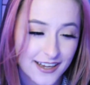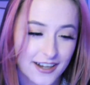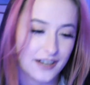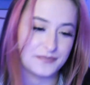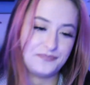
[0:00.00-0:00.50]

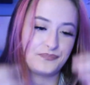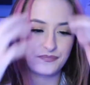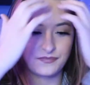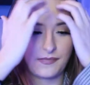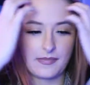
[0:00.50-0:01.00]
I
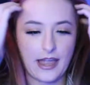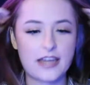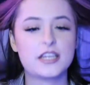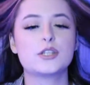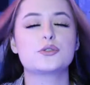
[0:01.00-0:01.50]

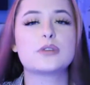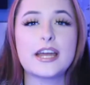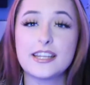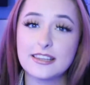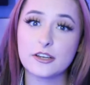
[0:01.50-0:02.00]
didn't do
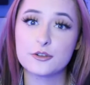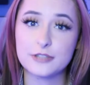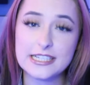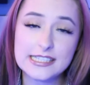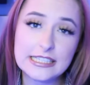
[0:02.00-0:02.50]
anything
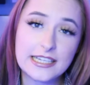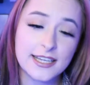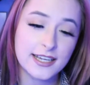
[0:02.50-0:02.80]
crazy,